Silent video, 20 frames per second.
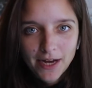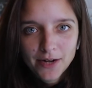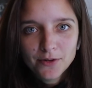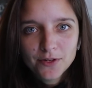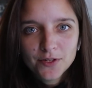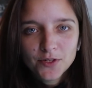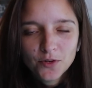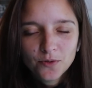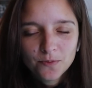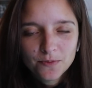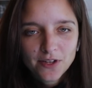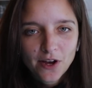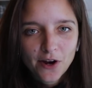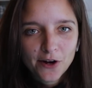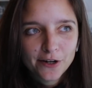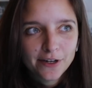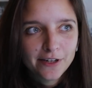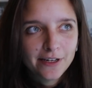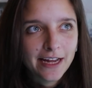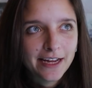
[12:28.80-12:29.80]
Pyrosomes
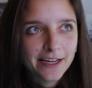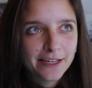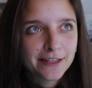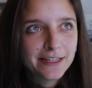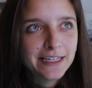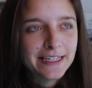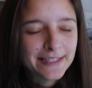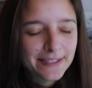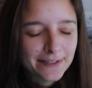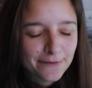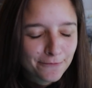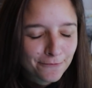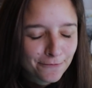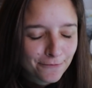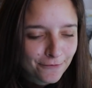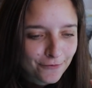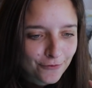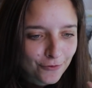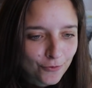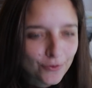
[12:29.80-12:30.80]
are like these
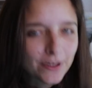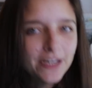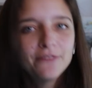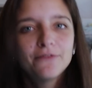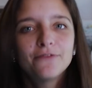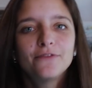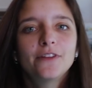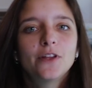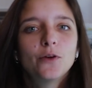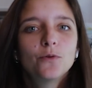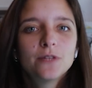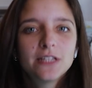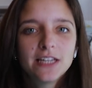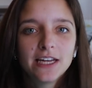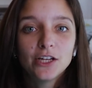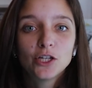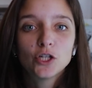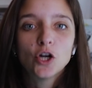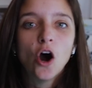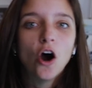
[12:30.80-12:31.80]
free
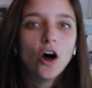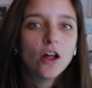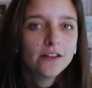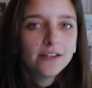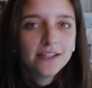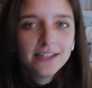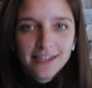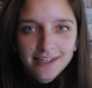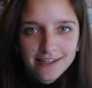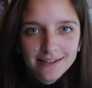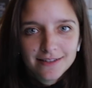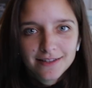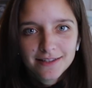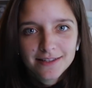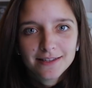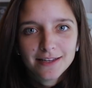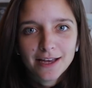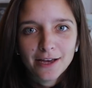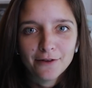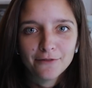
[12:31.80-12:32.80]
floating colonies